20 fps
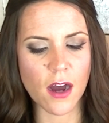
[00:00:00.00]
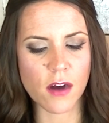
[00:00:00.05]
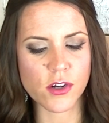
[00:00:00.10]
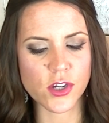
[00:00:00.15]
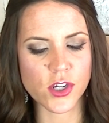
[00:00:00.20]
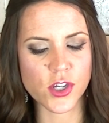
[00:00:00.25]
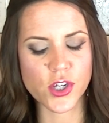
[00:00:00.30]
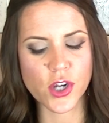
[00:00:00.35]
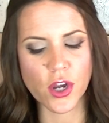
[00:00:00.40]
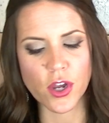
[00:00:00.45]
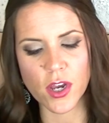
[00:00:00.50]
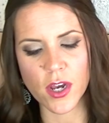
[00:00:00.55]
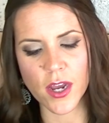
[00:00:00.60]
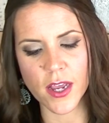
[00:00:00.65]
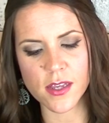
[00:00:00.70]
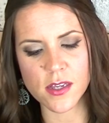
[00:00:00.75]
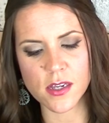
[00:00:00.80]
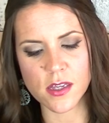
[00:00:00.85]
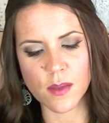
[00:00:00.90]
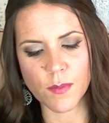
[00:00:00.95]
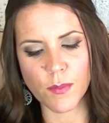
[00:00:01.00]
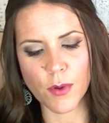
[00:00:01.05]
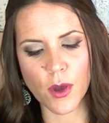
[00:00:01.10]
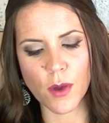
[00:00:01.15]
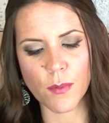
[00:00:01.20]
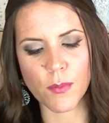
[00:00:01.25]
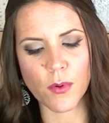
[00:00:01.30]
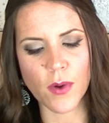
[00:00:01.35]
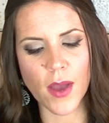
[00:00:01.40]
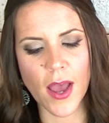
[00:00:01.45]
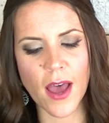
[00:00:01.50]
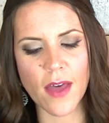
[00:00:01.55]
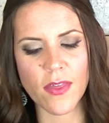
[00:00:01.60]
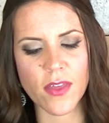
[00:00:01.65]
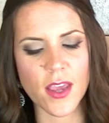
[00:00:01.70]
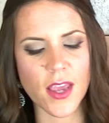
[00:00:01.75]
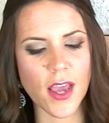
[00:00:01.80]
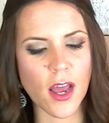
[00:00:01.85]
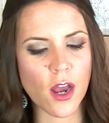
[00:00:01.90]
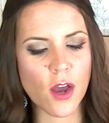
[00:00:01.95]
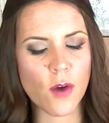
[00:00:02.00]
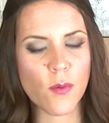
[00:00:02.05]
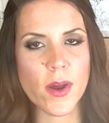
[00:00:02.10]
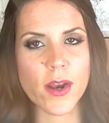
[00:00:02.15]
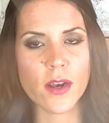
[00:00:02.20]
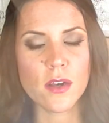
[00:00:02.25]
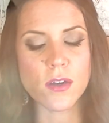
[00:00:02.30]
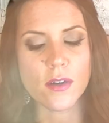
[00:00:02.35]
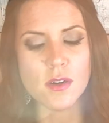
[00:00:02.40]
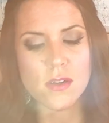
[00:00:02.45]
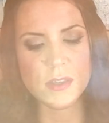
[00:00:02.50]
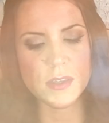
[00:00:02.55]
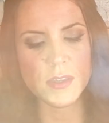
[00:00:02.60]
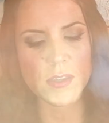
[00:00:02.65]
I'll just show you next to the purple how the yellow one looked.